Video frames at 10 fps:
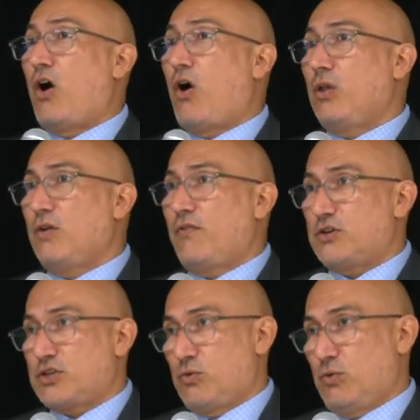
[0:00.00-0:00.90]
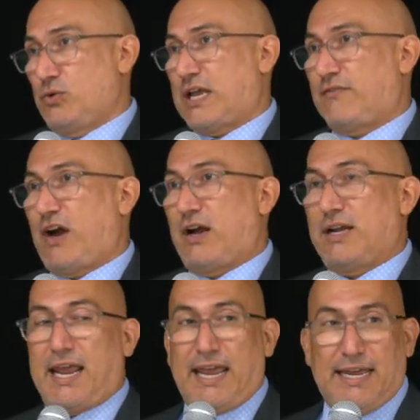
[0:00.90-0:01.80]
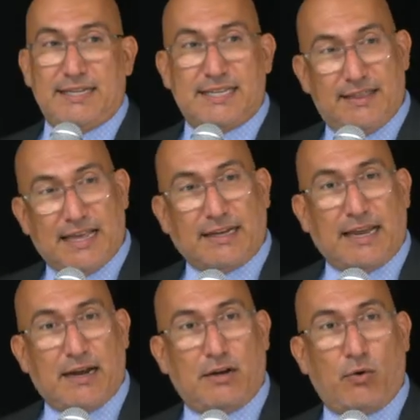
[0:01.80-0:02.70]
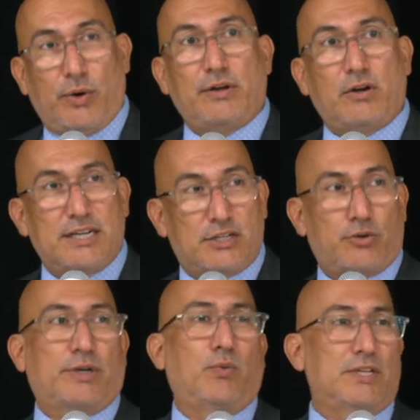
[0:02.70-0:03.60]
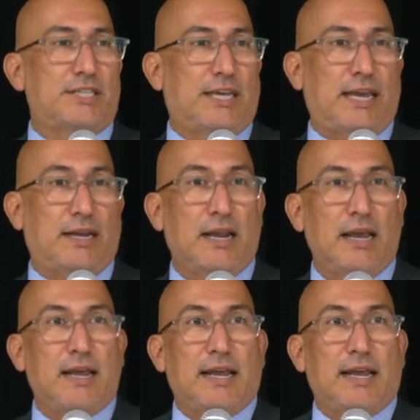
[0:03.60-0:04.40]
All of our schools have gotten A's in that category, and our district, once again,